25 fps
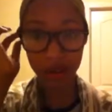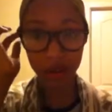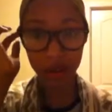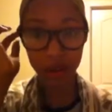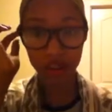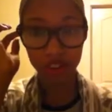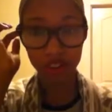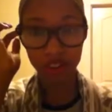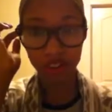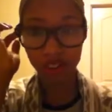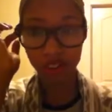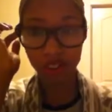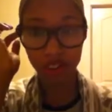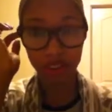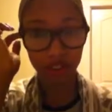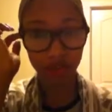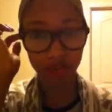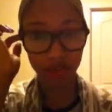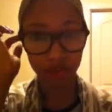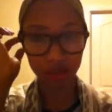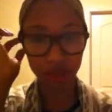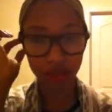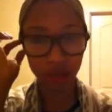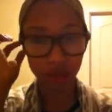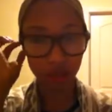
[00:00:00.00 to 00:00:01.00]
or just have a
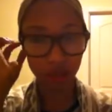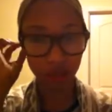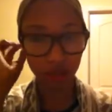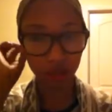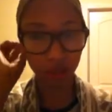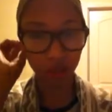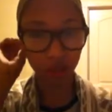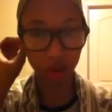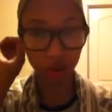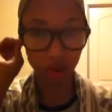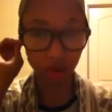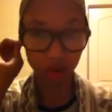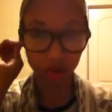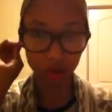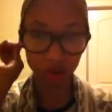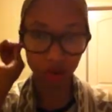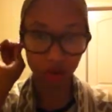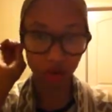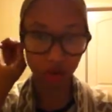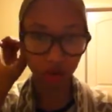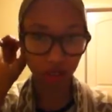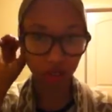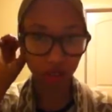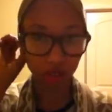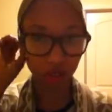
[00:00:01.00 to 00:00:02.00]
really low
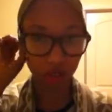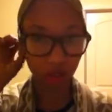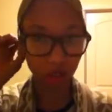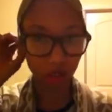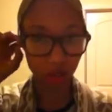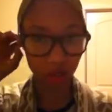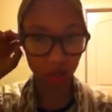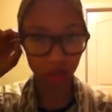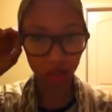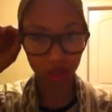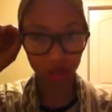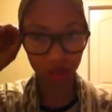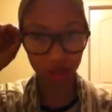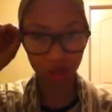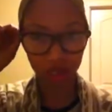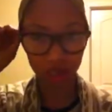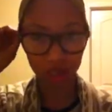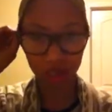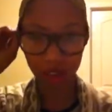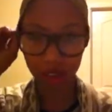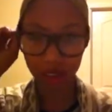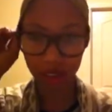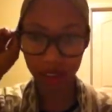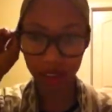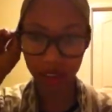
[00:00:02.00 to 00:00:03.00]
score with the
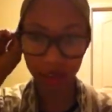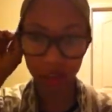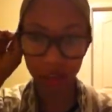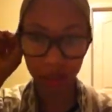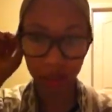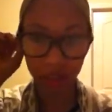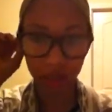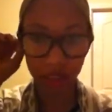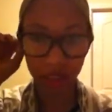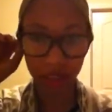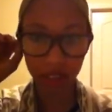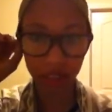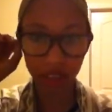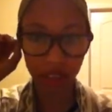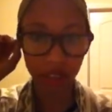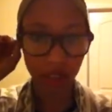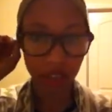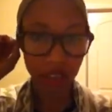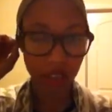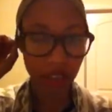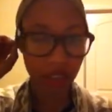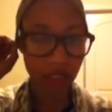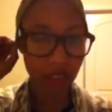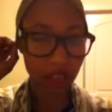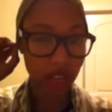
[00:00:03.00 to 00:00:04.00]
hearing, but
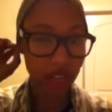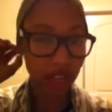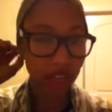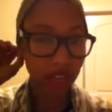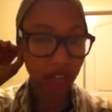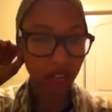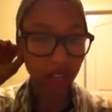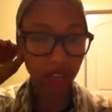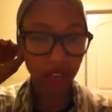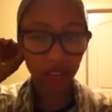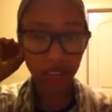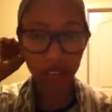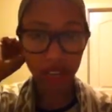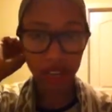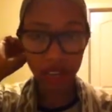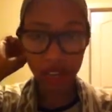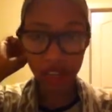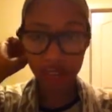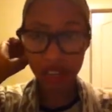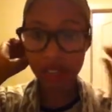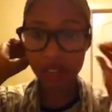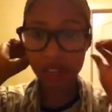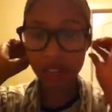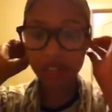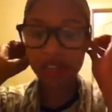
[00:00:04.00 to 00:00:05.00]

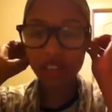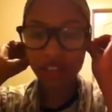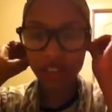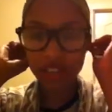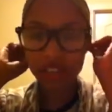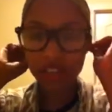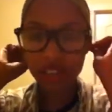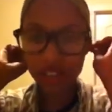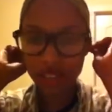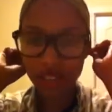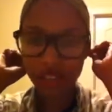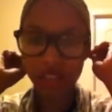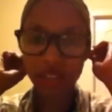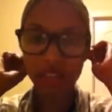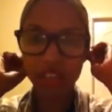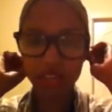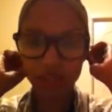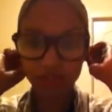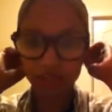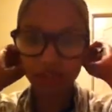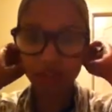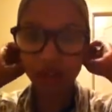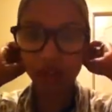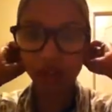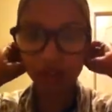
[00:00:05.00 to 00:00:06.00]
let's just say it
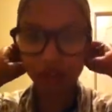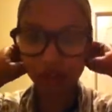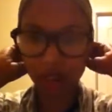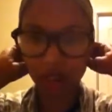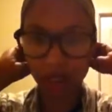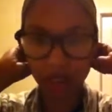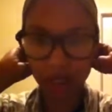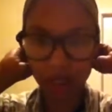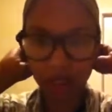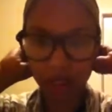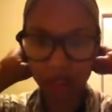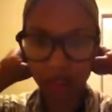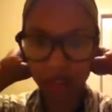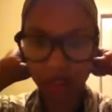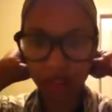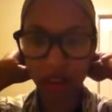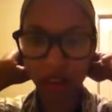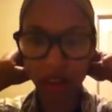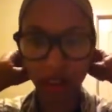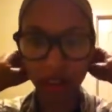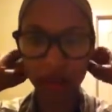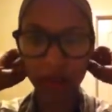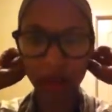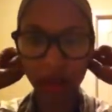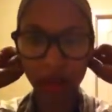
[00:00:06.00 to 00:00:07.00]
turned out not
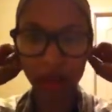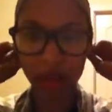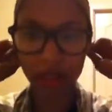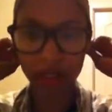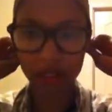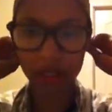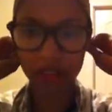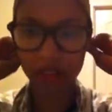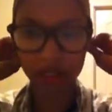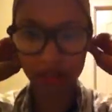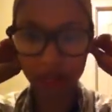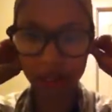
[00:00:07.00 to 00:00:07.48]
the best